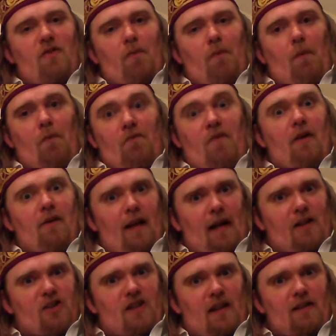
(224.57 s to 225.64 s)
very
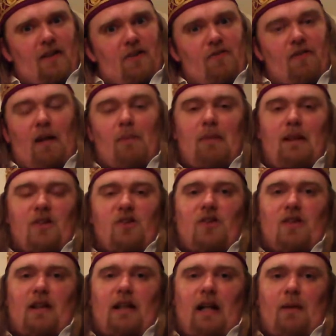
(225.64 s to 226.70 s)
extended families
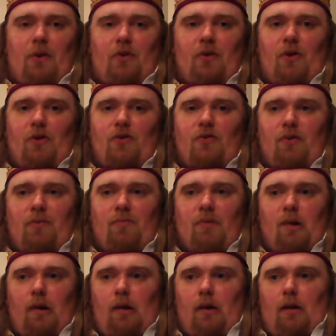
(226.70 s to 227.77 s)
that came across from
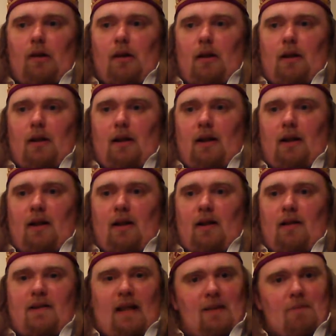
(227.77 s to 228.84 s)

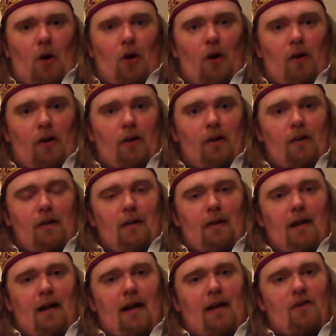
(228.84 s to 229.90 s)
Denmark
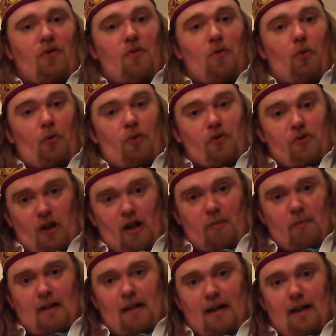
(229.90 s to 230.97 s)
and northern
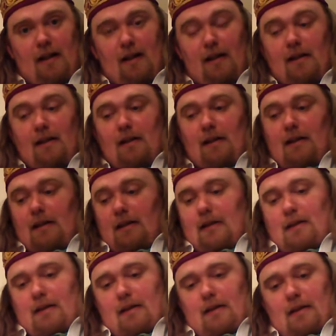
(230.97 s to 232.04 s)
Germany,
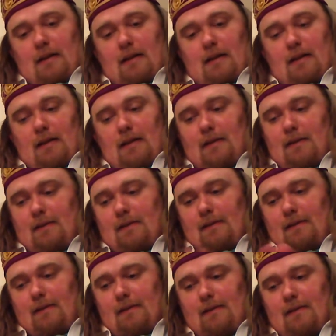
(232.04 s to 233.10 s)
and
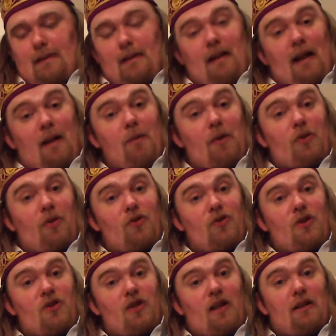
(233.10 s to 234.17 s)
came across
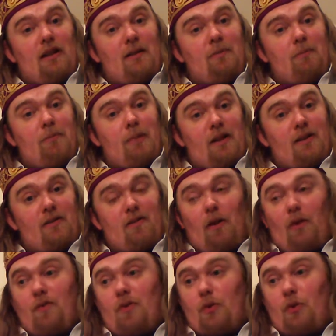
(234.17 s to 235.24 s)
to settle in Britain
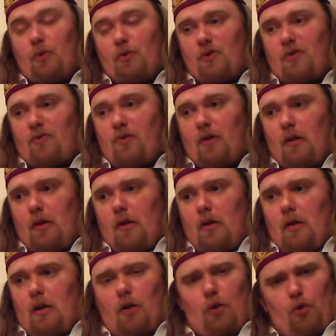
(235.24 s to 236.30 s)
over the course of
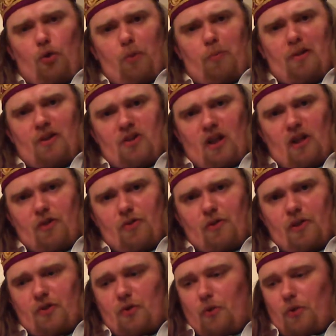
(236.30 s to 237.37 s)
a good couple of
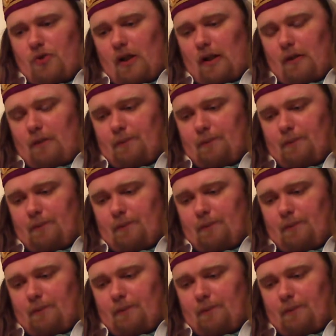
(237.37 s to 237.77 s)
centuries or so,